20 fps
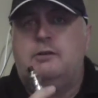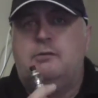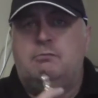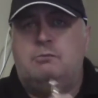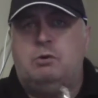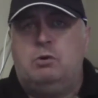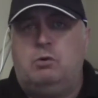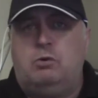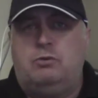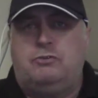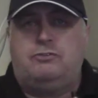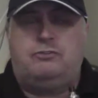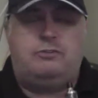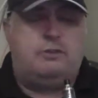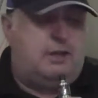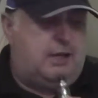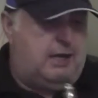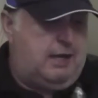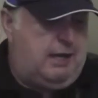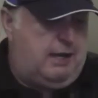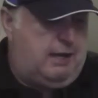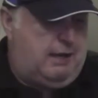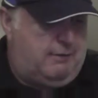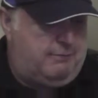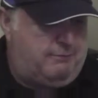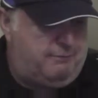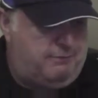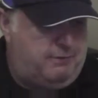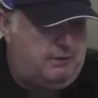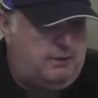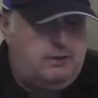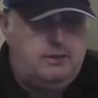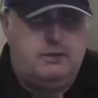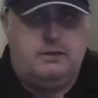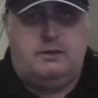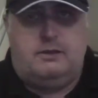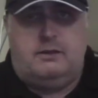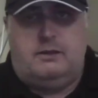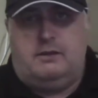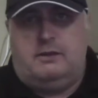Most have
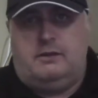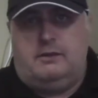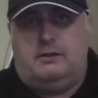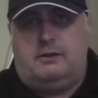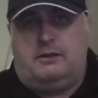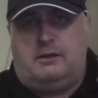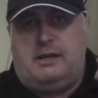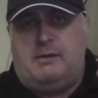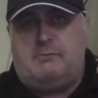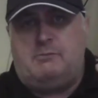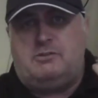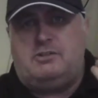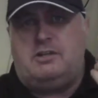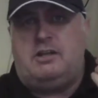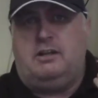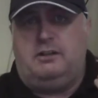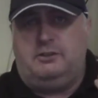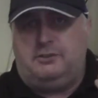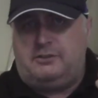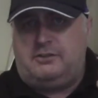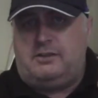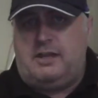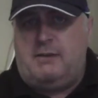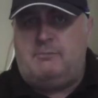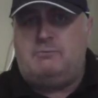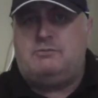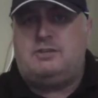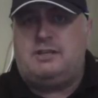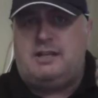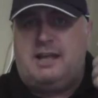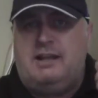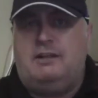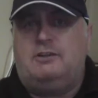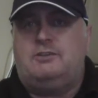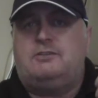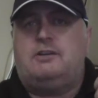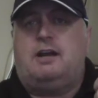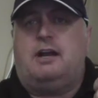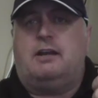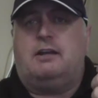an
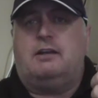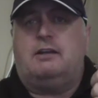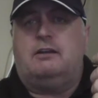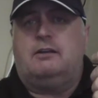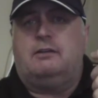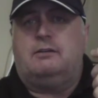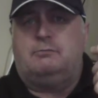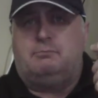MTL tank,